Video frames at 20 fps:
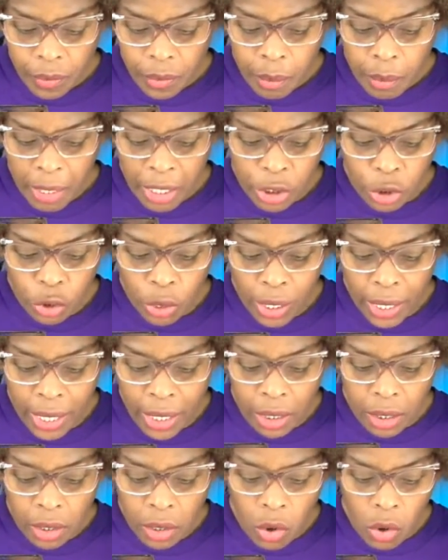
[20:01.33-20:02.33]
Make sure I get
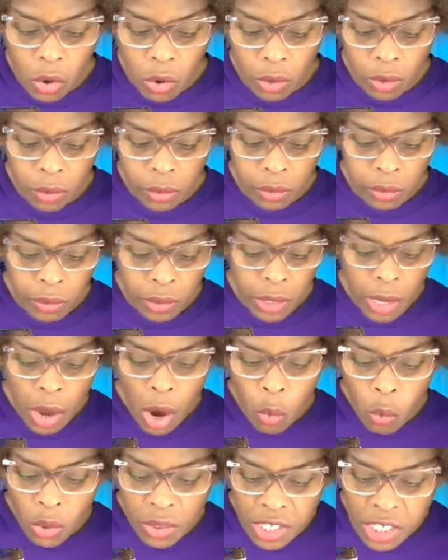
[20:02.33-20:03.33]
along.
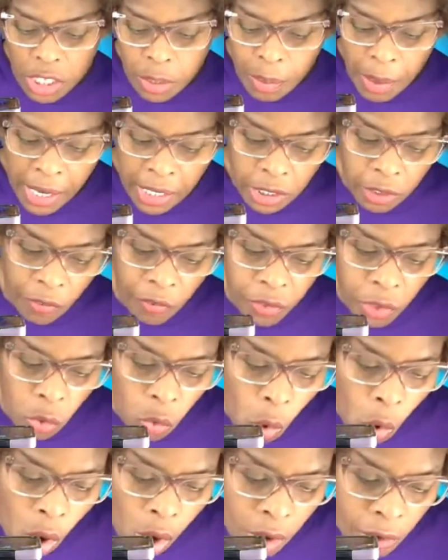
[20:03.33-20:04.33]
I want this paint to
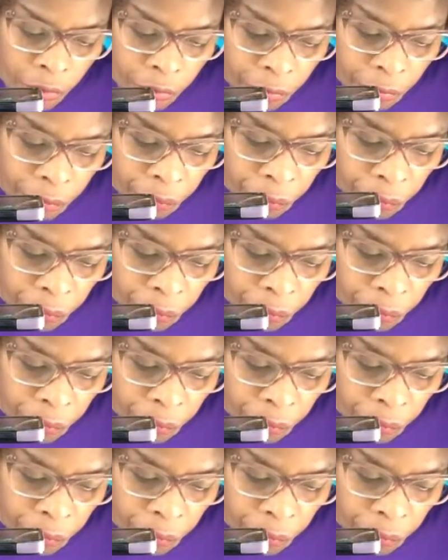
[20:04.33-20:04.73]
flow off.